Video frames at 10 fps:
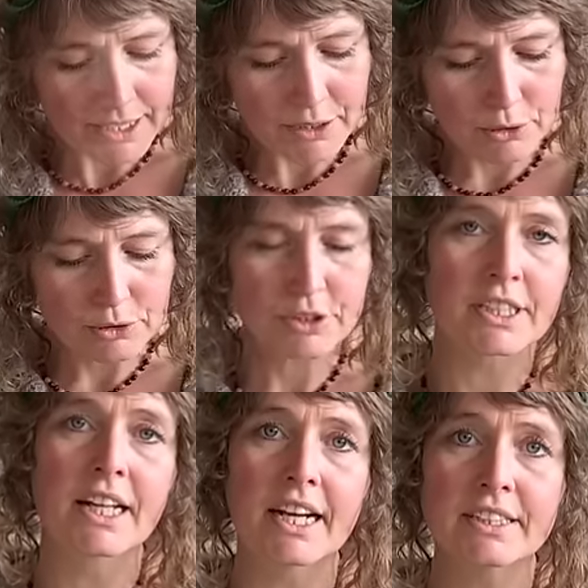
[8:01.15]
used
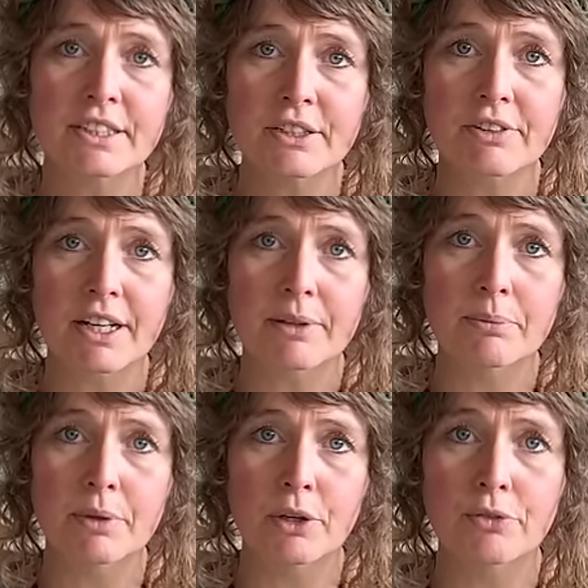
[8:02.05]
90
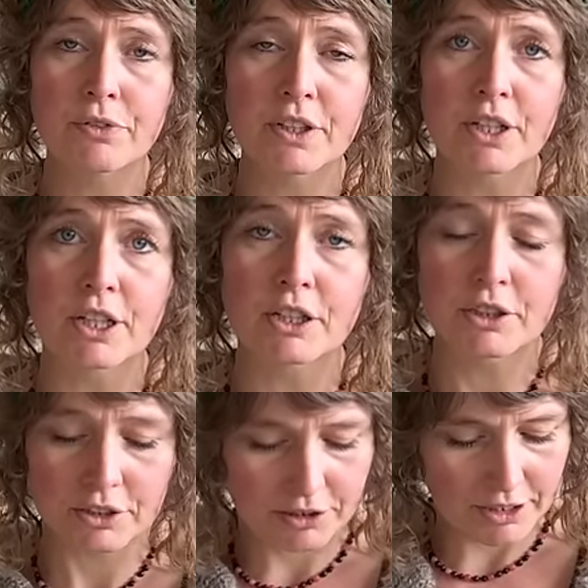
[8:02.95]
gram of the
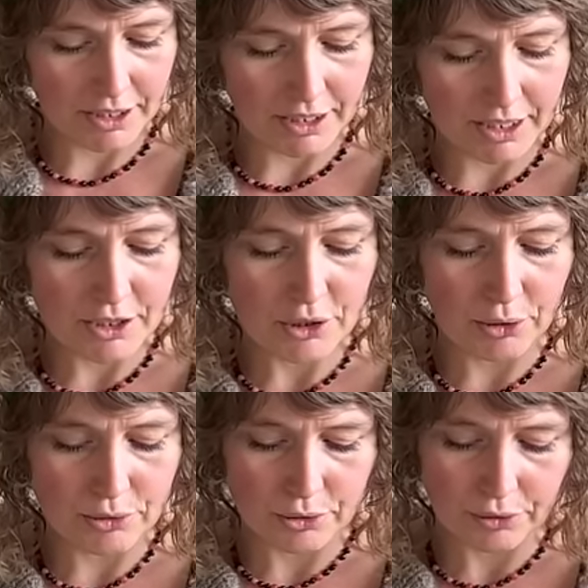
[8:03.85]
yarns in
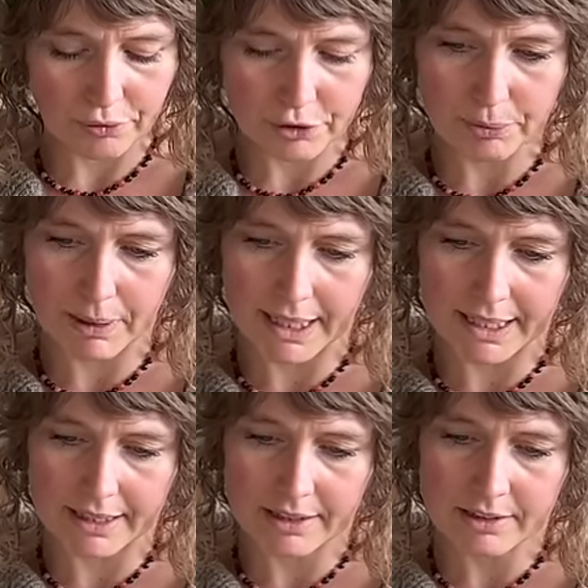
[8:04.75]
total for the
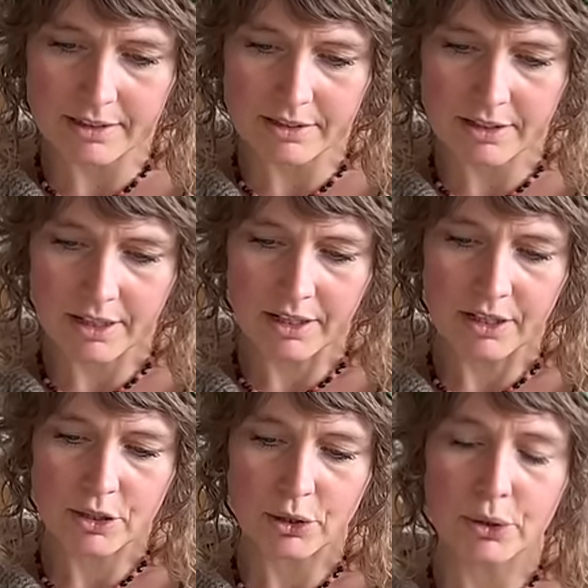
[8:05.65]
blanket.
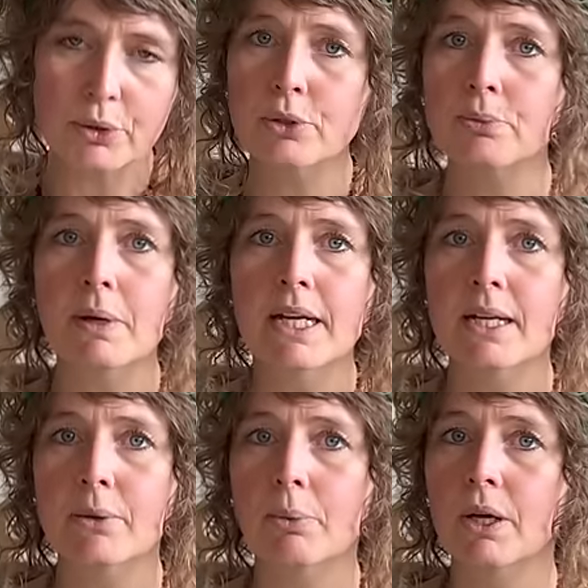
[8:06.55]
So you could
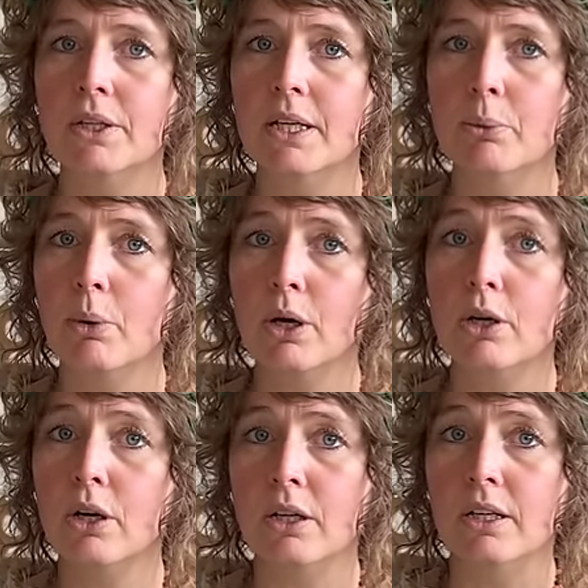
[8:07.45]
make one in one
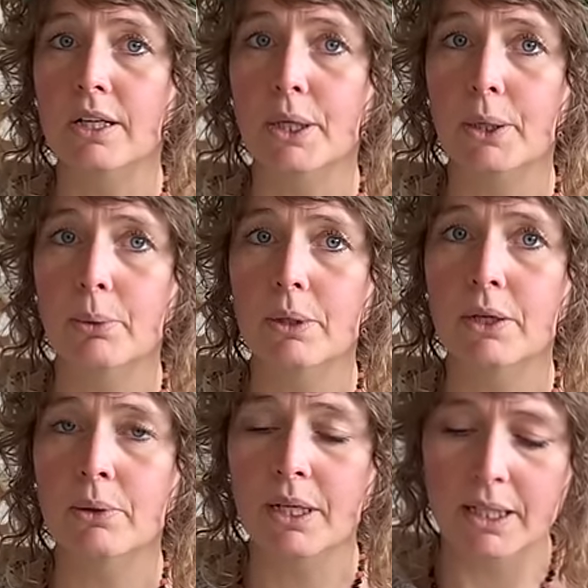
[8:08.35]
color with
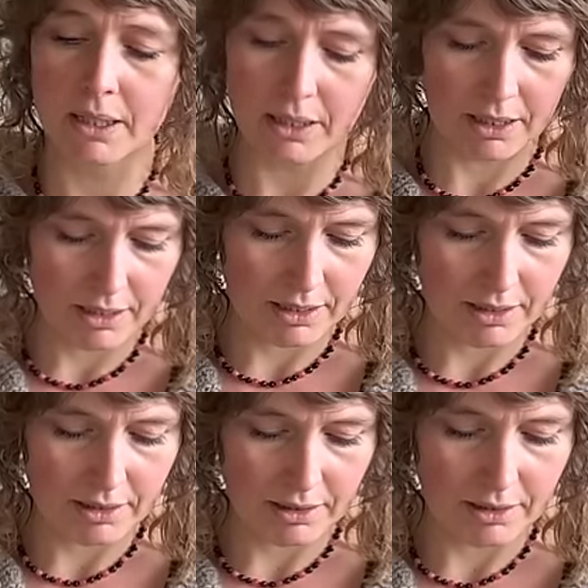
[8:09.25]
only
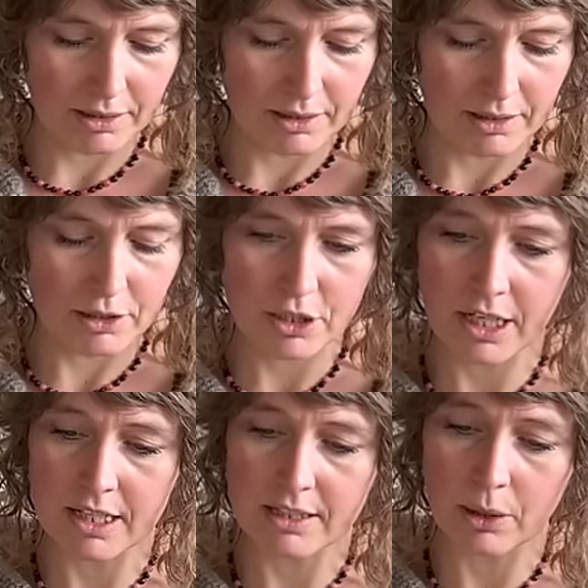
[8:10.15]
a
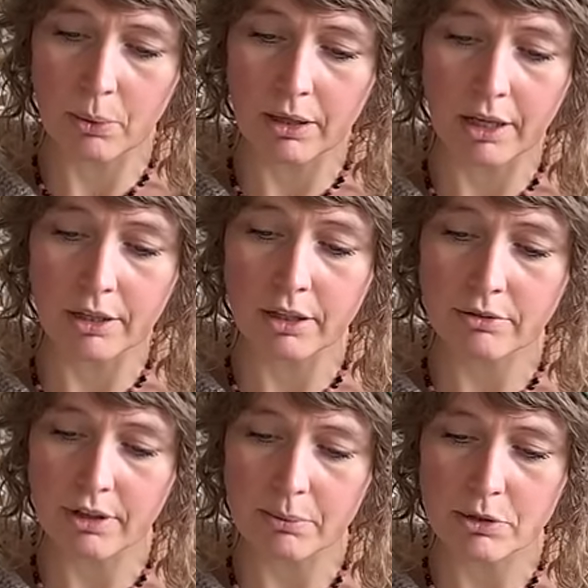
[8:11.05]
skein, a
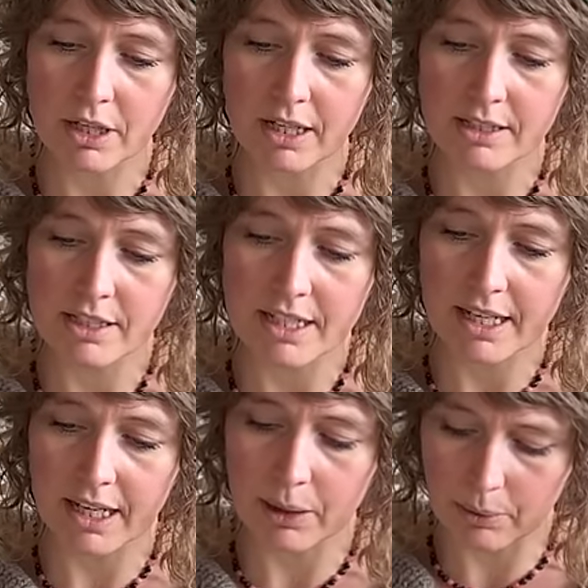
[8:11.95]
100 gram skein
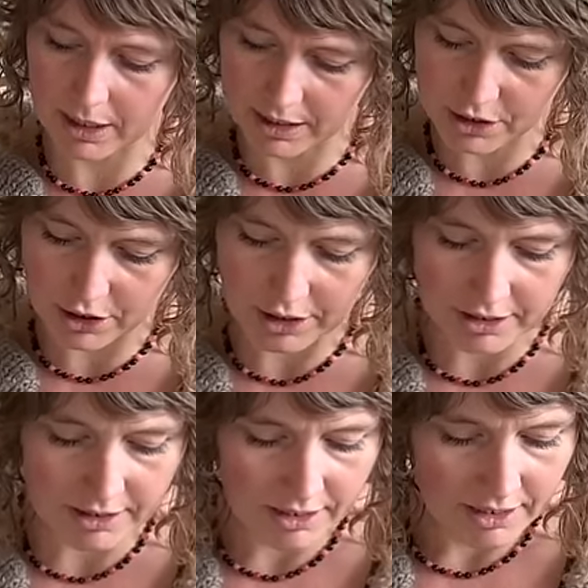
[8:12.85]
DK weight
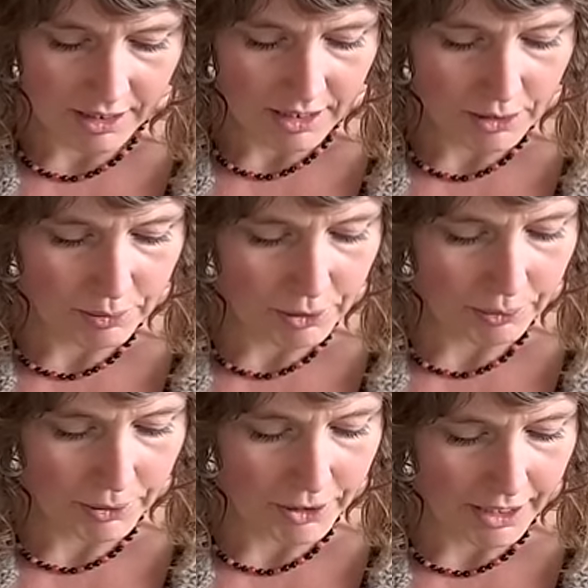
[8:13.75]
yarn. It will
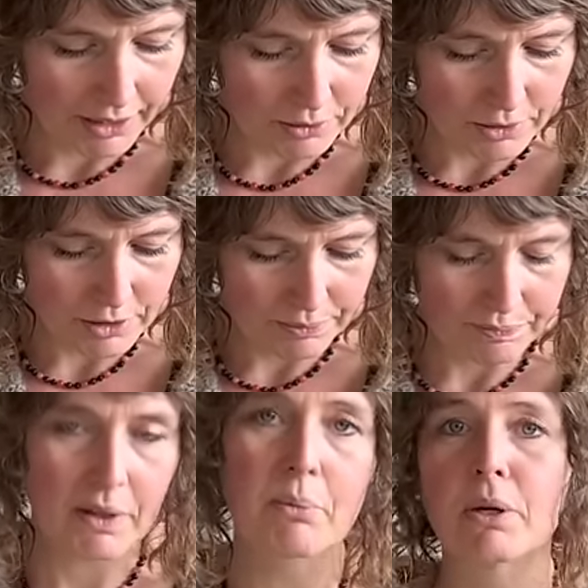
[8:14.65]
work out,
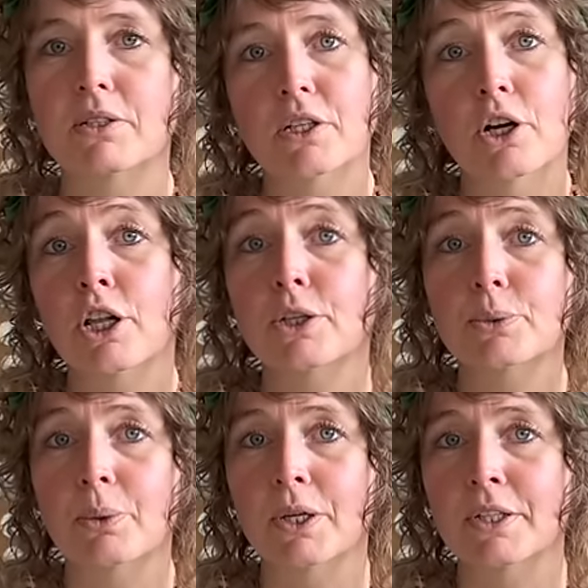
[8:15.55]
but a
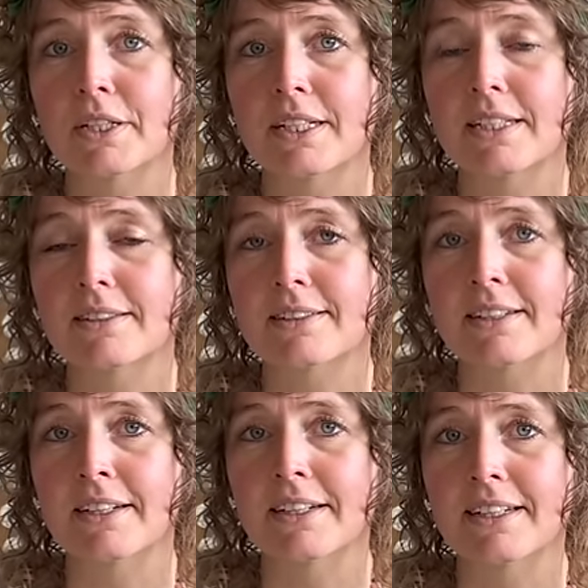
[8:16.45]
colored one,
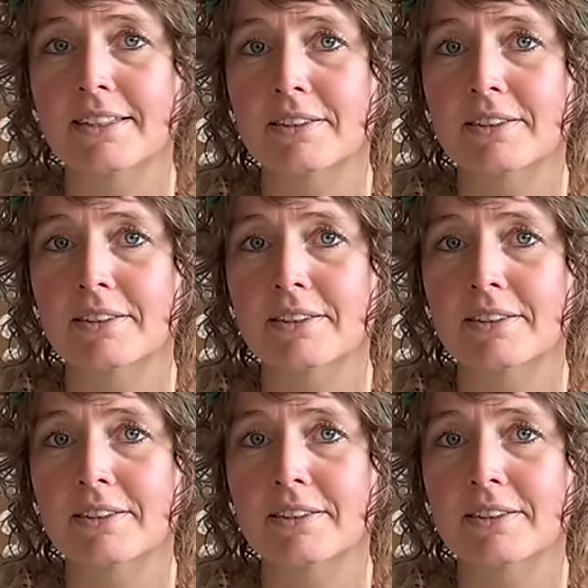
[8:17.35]
a